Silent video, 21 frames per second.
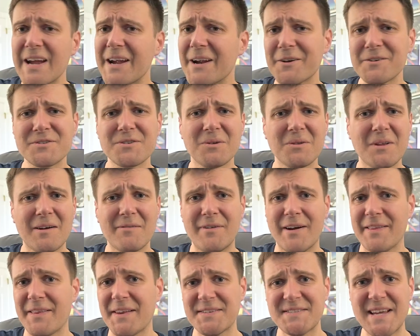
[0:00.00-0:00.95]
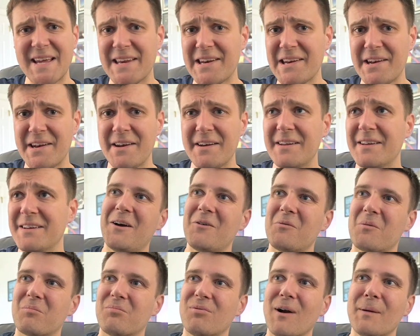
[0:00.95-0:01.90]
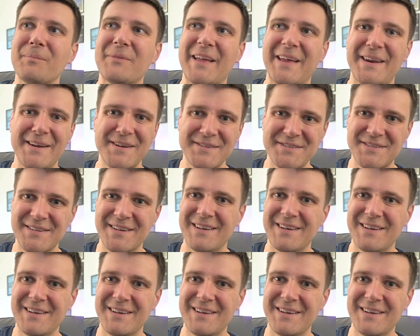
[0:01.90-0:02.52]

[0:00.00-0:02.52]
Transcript: I also love how that's edited, how abrupt that is.